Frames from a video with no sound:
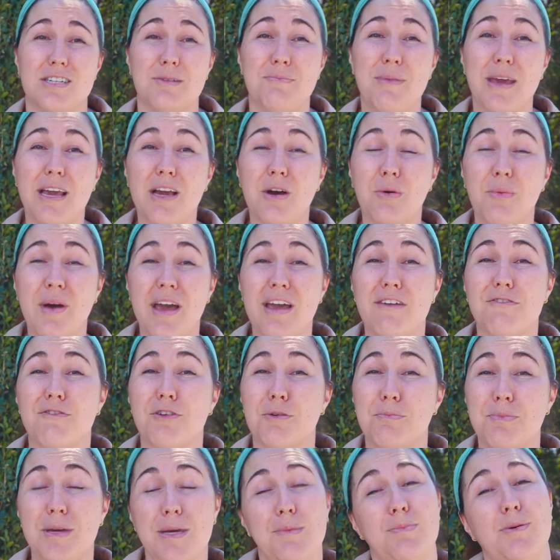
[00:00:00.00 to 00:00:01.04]
to make a way
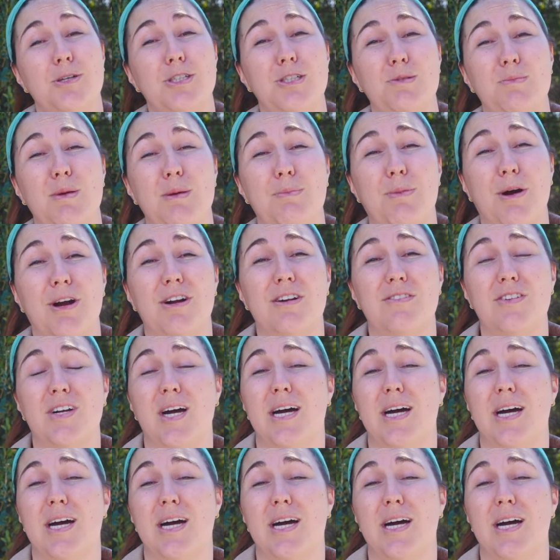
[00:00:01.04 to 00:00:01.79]
for people to be part of